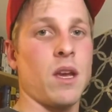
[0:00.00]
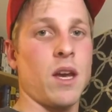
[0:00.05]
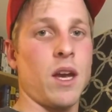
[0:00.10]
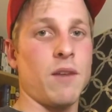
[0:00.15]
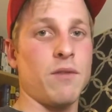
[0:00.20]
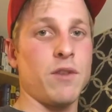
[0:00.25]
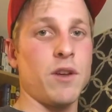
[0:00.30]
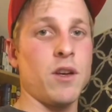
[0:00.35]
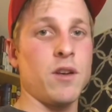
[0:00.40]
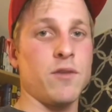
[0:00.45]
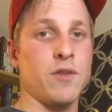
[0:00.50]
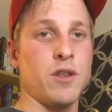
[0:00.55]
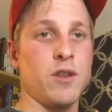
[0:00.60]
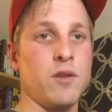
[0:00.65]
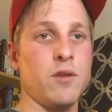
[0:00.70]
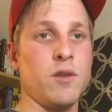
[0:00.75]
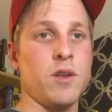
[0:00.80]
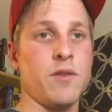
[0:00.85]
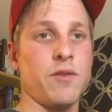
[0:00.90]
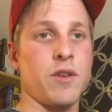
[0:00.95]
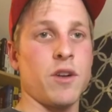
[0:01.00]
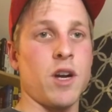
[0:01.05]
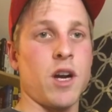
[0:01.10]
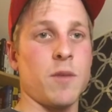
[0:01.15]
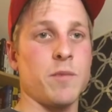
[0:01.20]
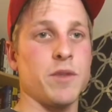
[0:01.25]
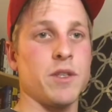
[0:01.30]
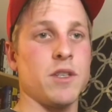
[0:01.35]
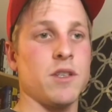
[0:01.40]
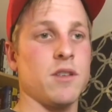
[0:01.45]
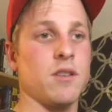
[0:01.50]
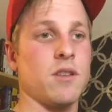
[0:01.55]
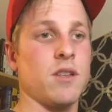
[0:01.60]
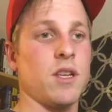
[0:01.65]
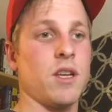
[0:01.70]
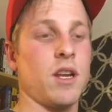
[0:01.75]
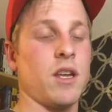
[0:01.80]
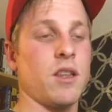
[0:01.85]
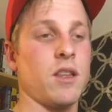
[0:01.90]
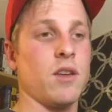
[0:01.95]
I've thought of two different options
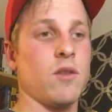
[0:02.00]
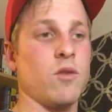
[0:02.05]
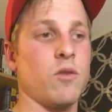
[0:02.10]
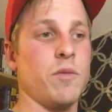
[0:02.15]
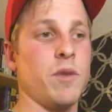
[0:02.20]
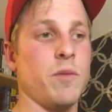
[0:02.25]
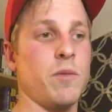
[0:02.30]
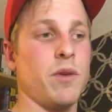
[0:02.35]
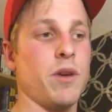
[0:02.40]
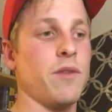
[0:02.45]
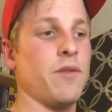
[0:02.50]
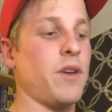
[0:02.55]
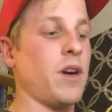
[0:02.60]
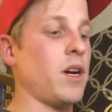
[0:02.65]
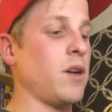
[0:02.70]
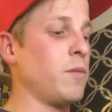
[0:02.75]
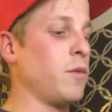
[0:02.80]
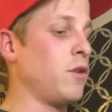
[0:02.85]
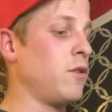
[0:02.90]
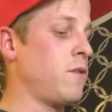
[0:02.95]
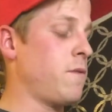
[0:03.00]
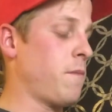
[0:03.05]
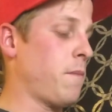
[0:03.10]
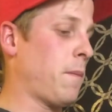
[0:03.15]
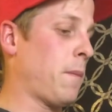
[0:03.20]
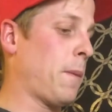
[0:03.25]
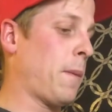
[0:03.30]
that I think will be pretty viable.